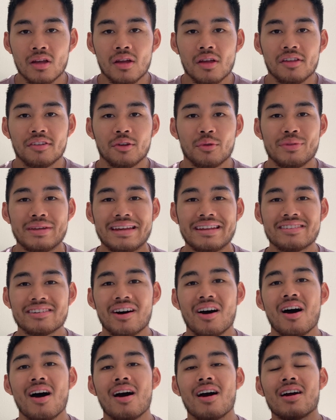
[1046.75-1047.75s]
So these
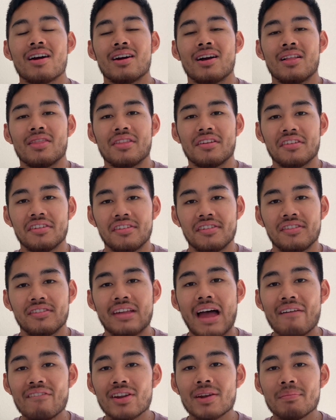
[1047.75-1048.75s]
are the
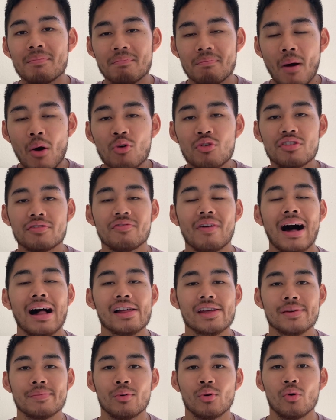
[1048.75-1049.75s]
7 most
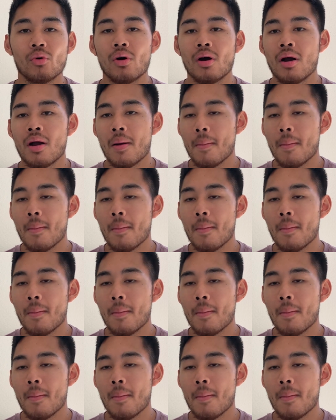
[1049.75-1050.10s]
valuable,